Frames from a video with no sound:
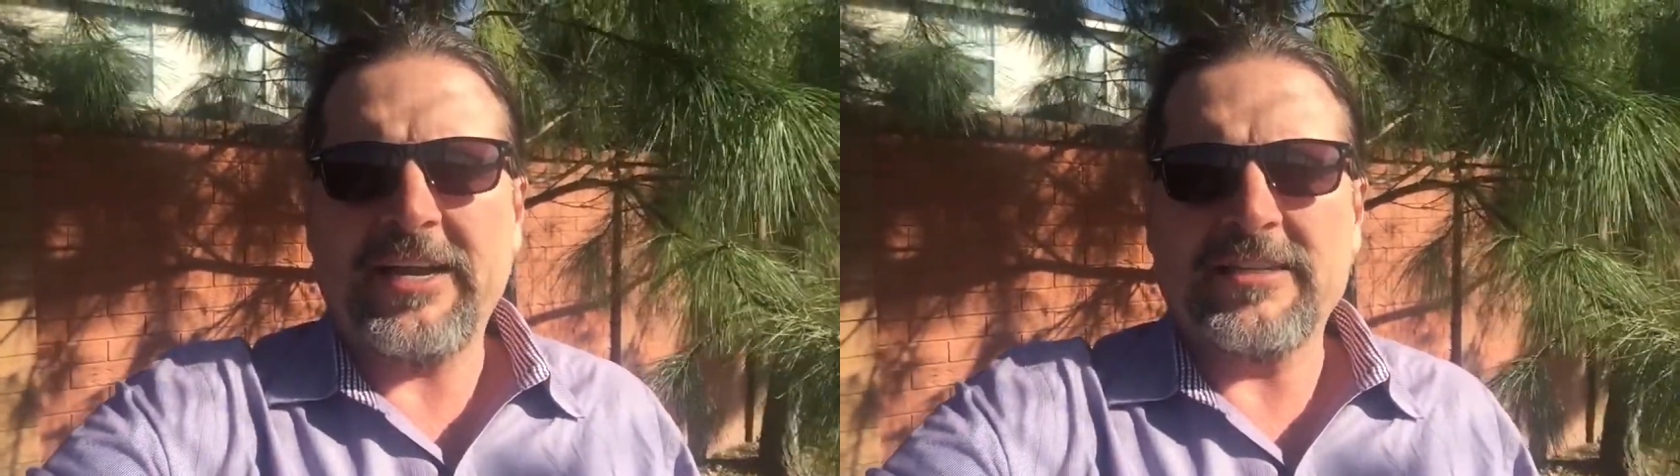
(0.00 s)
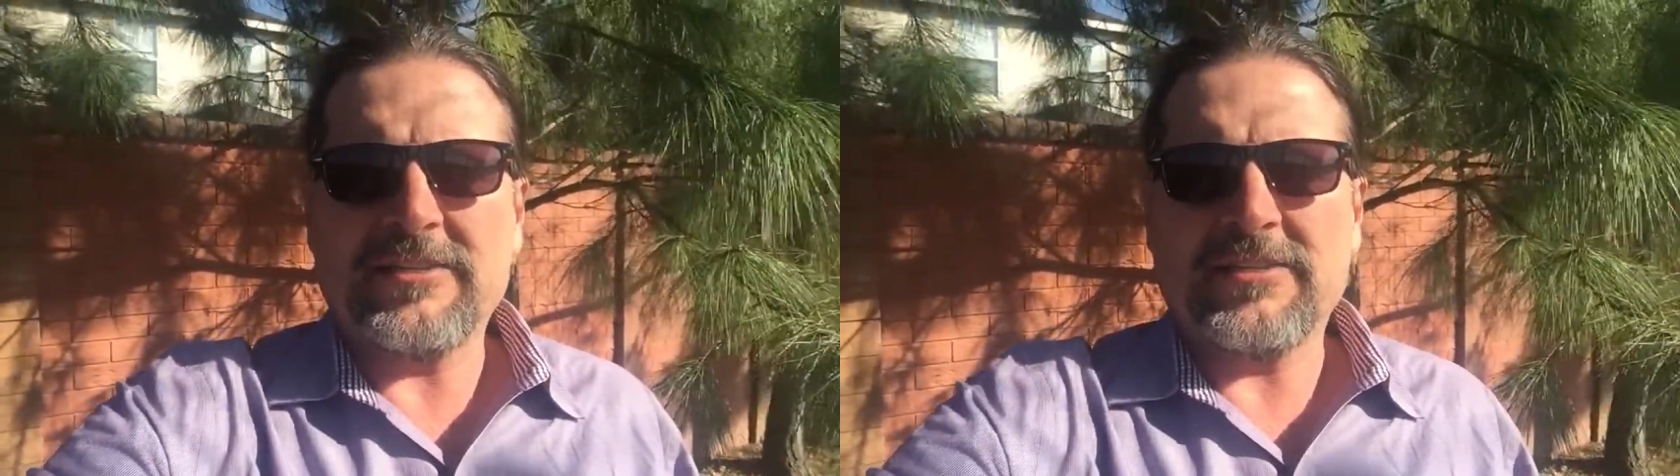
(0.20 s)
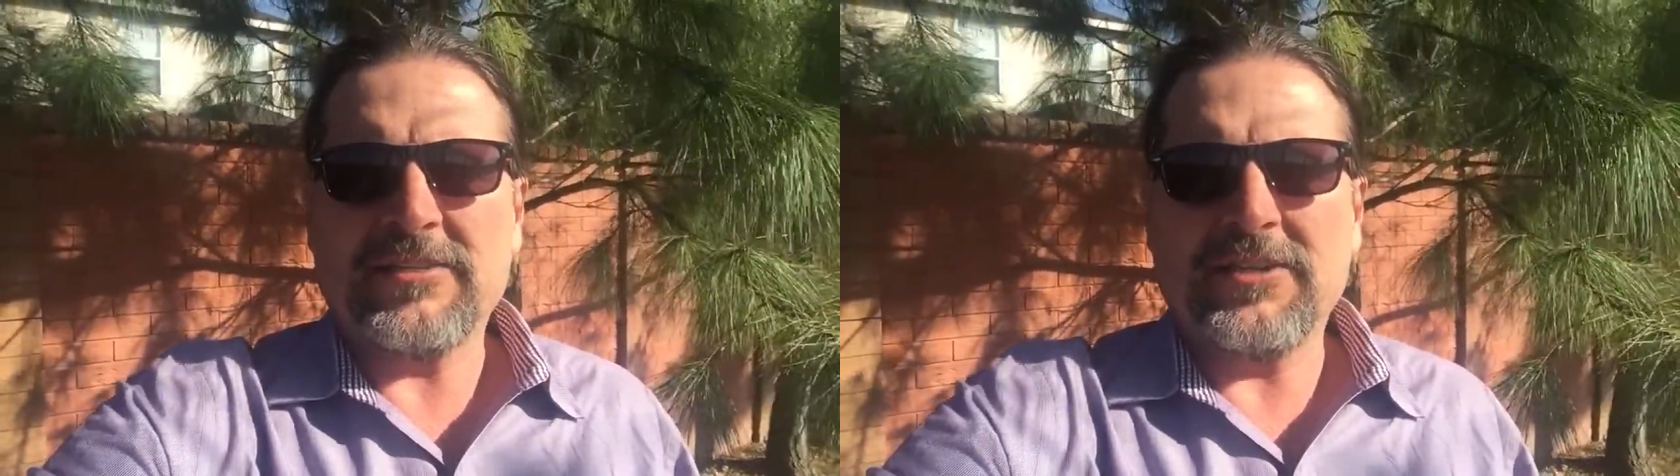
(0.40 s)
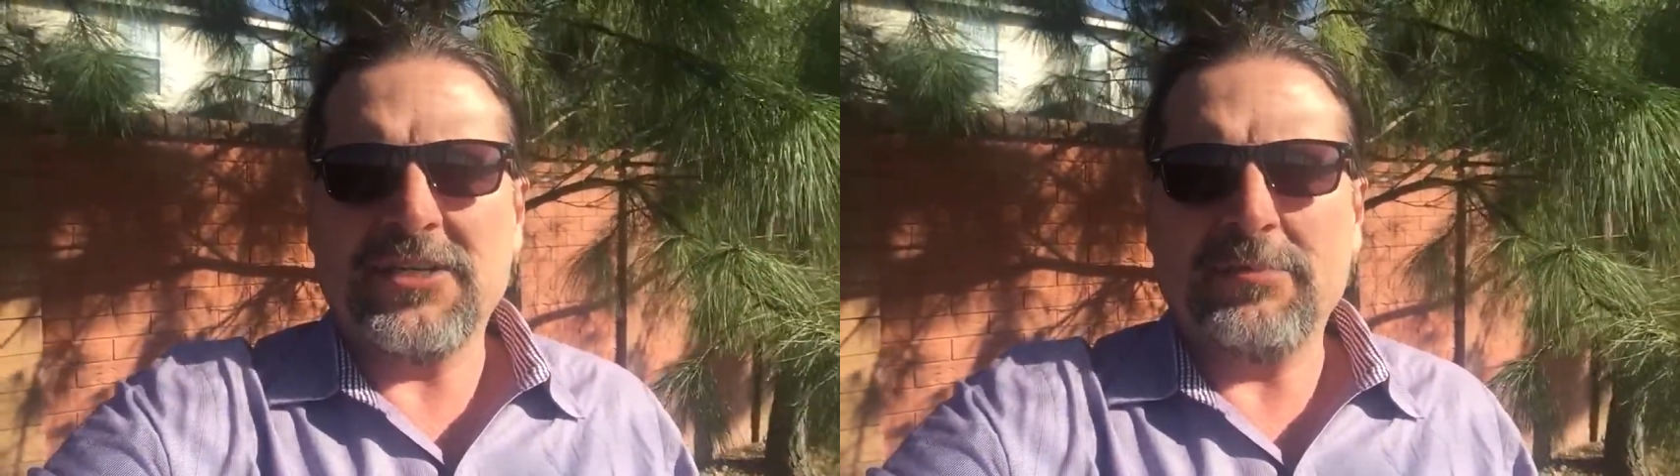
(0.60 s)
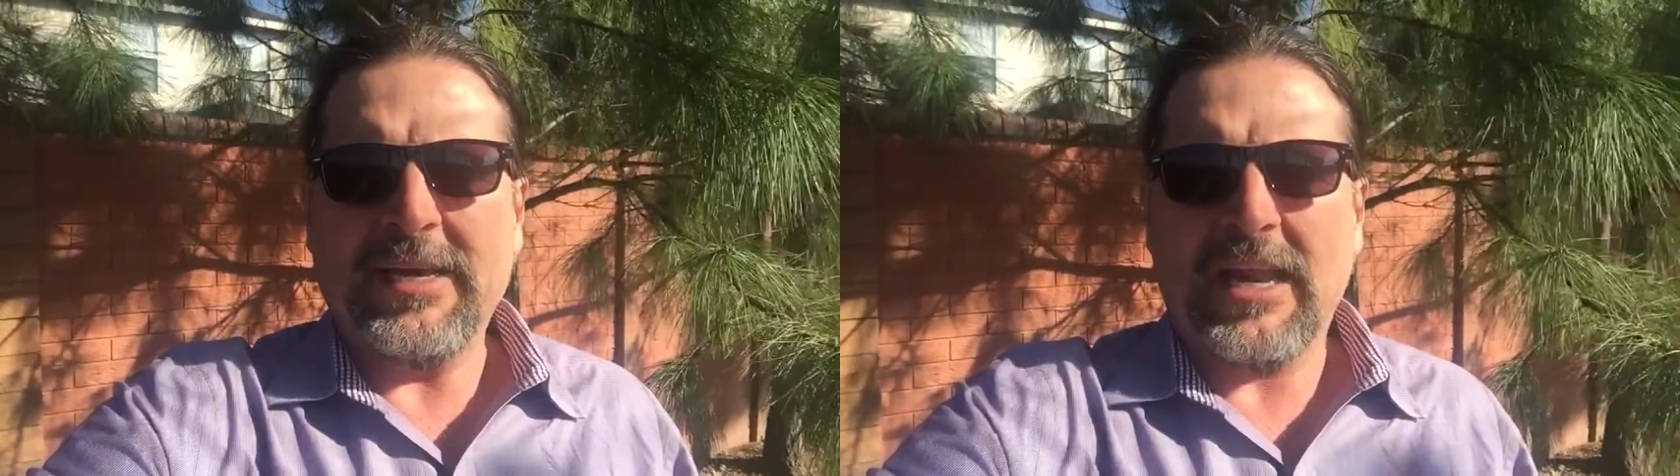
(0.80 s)
it's
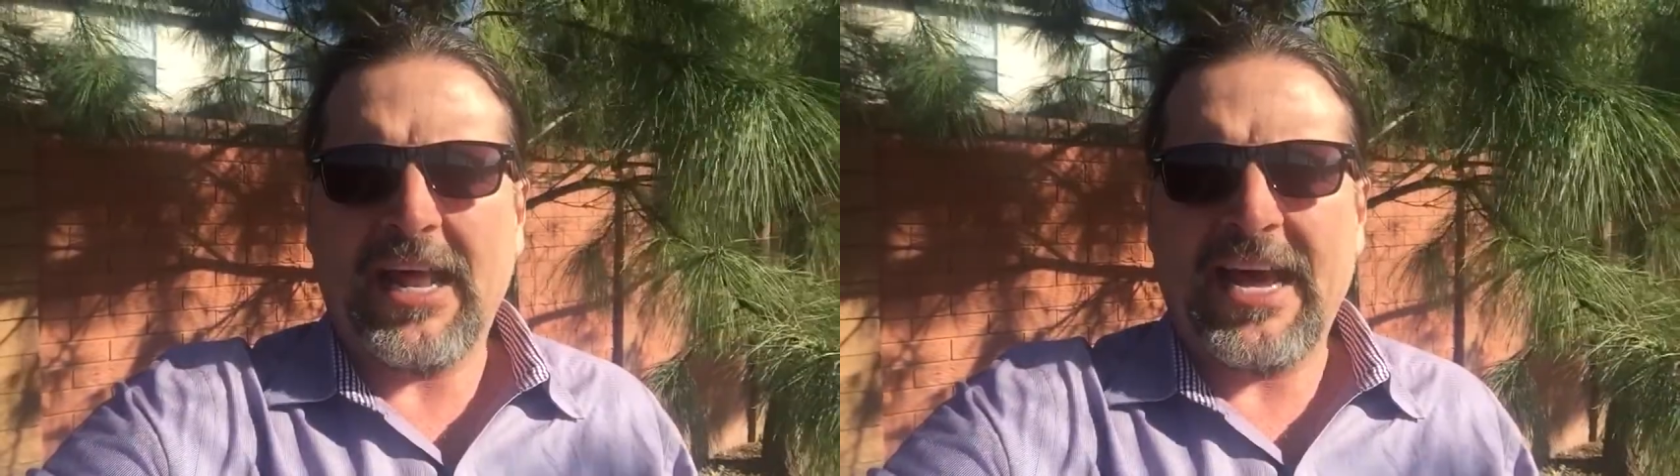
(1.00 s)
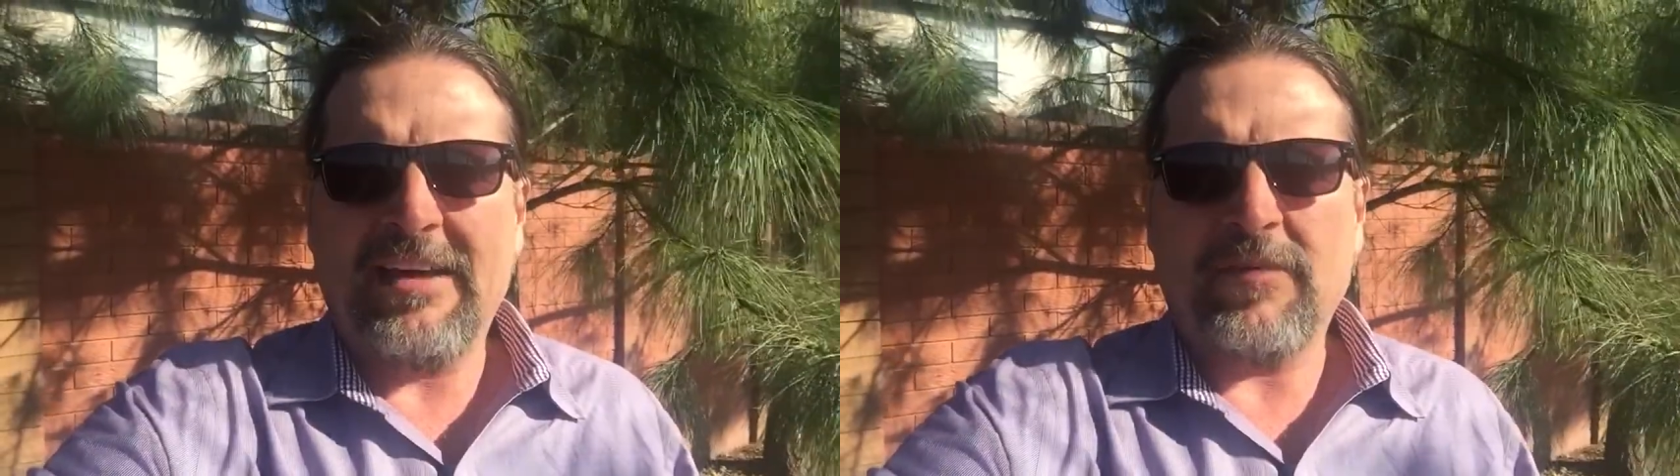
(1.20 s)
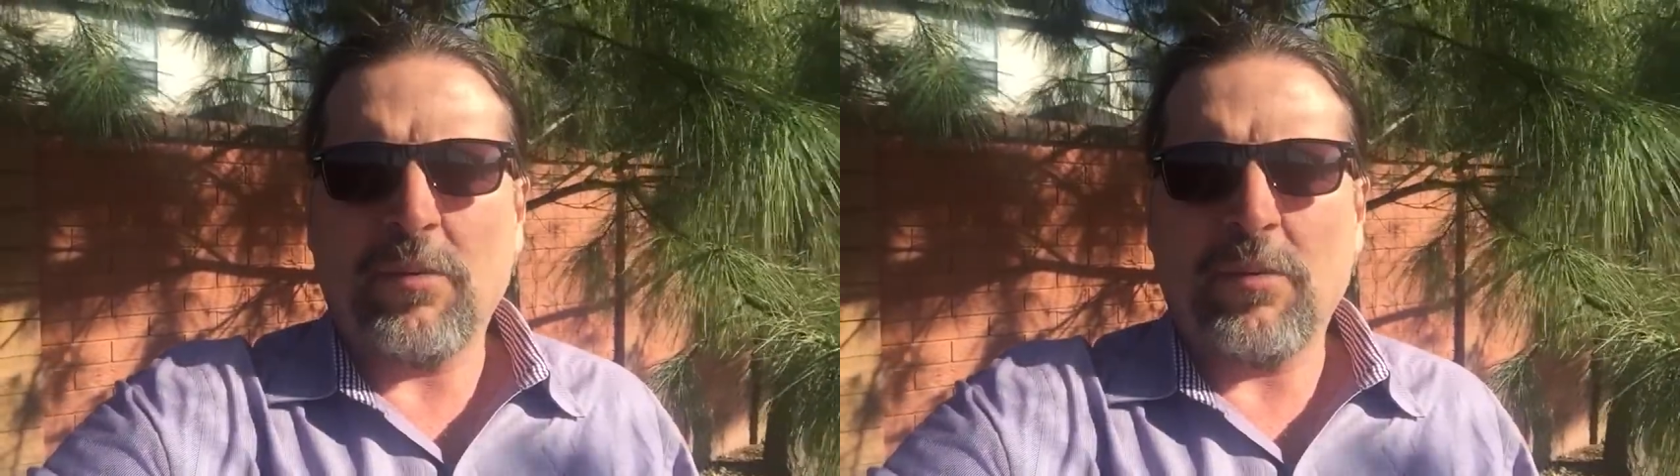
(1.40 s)
good to be alive,